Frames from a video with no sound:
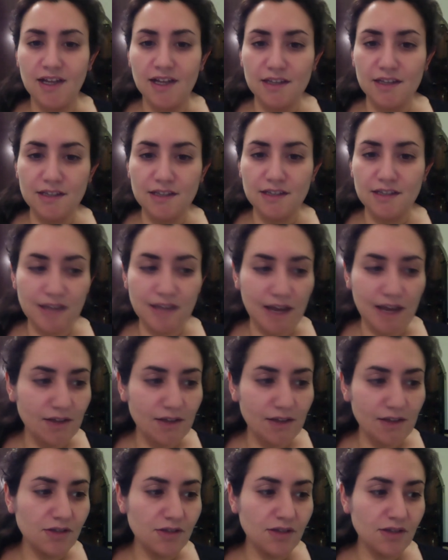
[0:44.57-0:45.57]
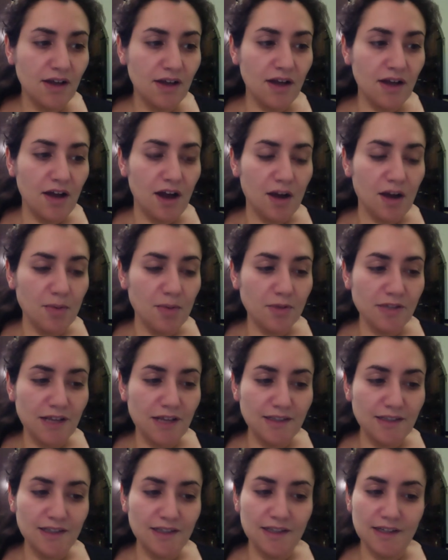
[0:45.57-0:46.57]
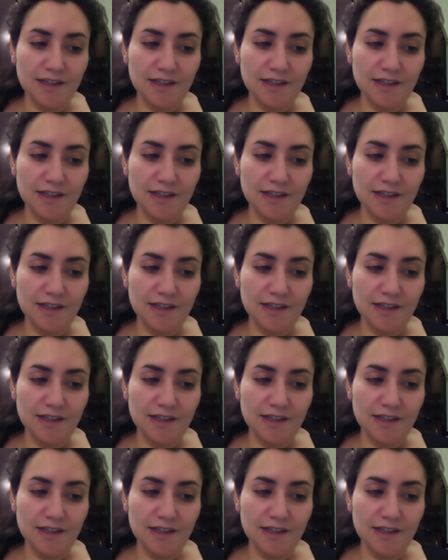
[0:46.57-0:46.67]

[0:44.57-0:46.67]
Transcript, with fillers: These titles are presented in a